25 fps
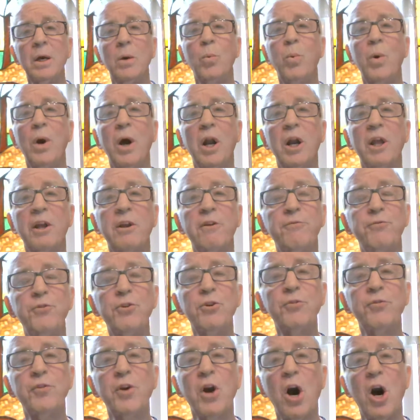Well, if
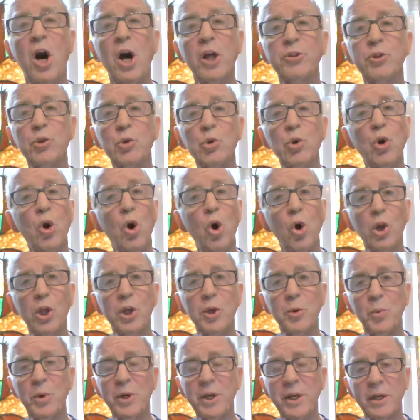you've gone through
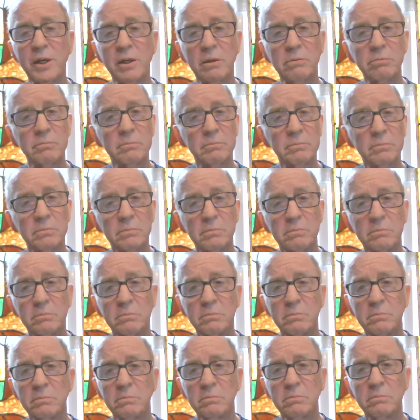Holy Week
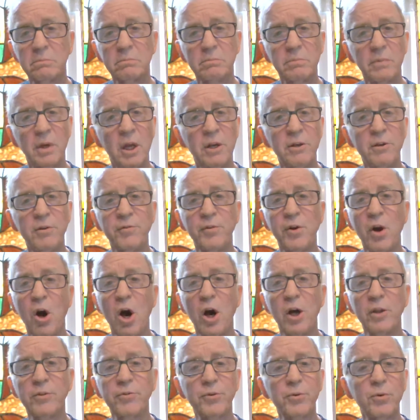and you've
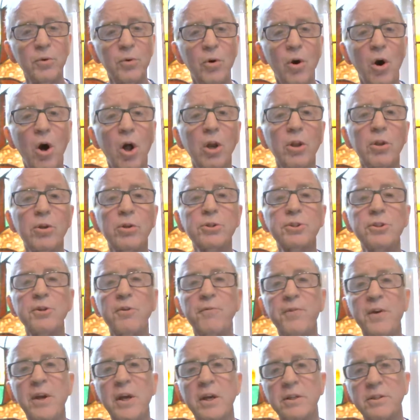gone through all those
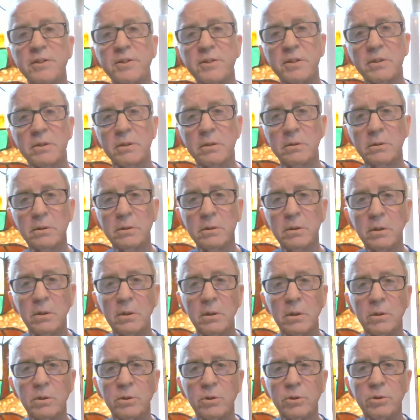events,
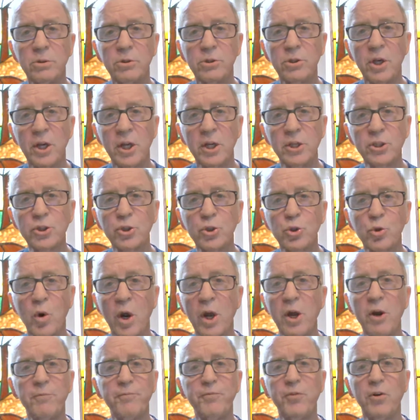his
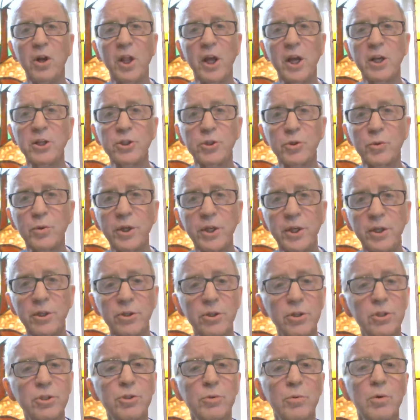triumphal entry
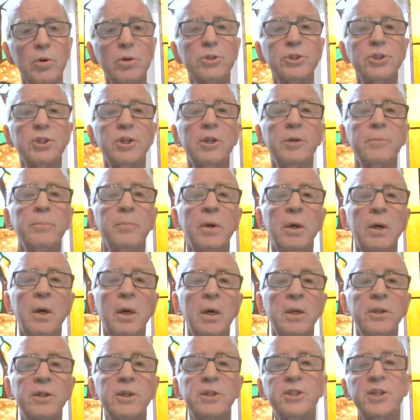into Jerusalem,
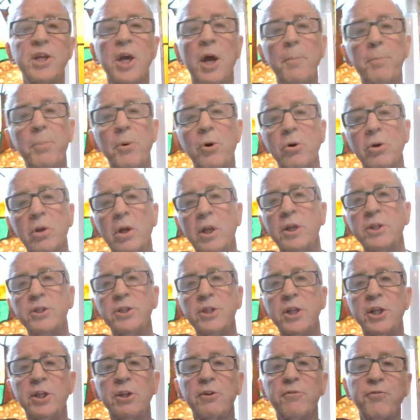the temple
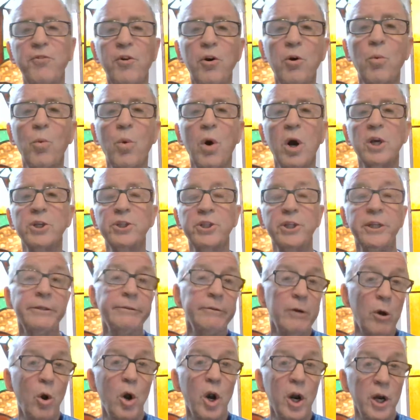cleansing, the foot
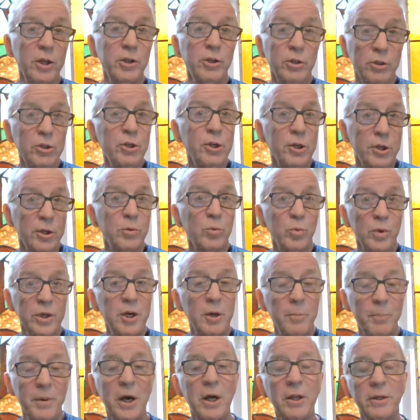washing, or you can read
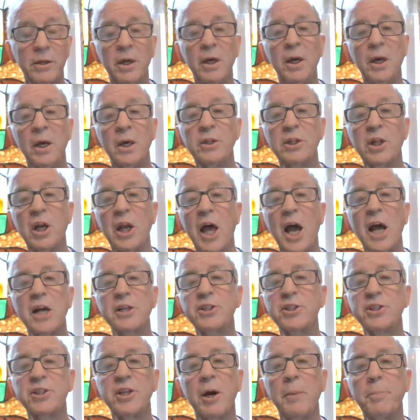about the
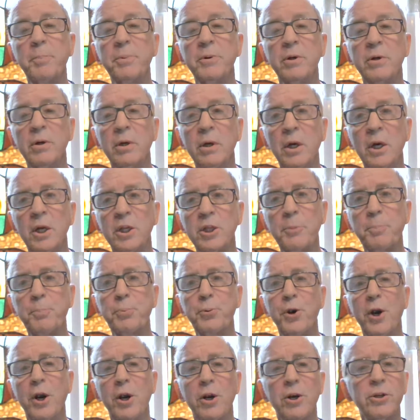Last Supper, the
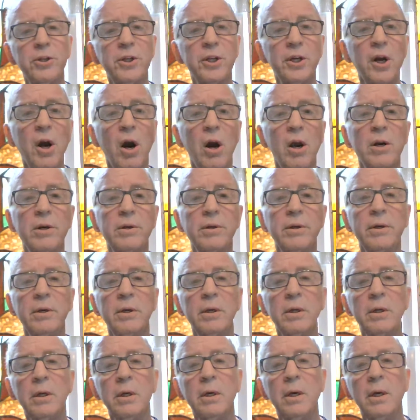prayer in the
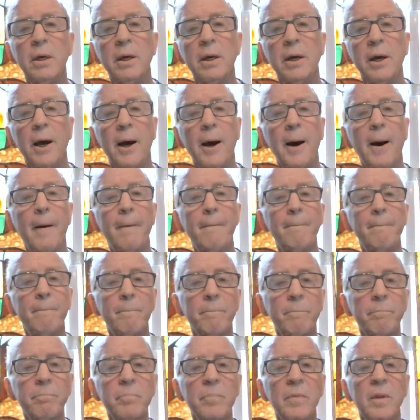garden.
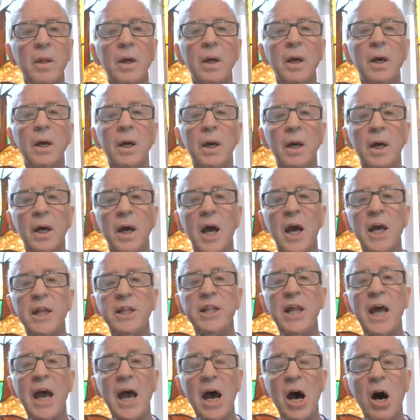And
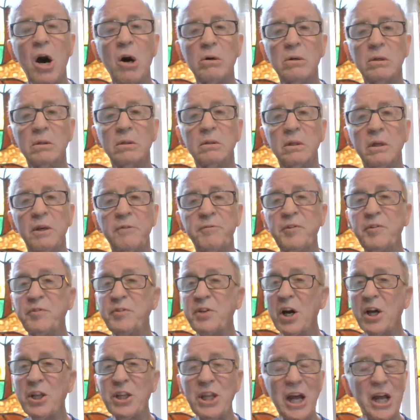now, if you've
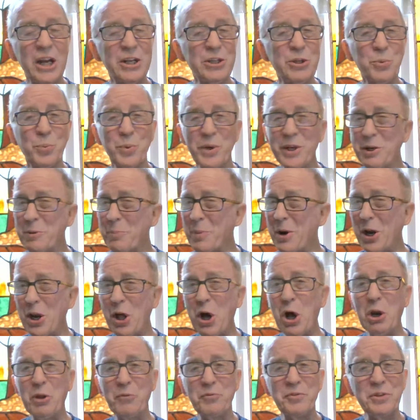done that and you read about
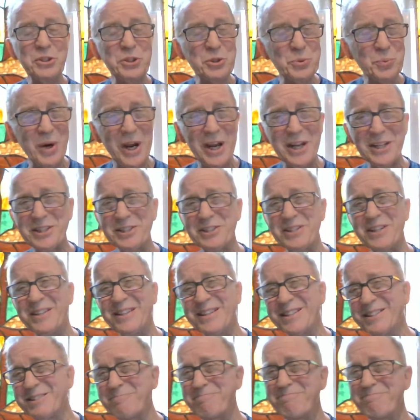all of his rest and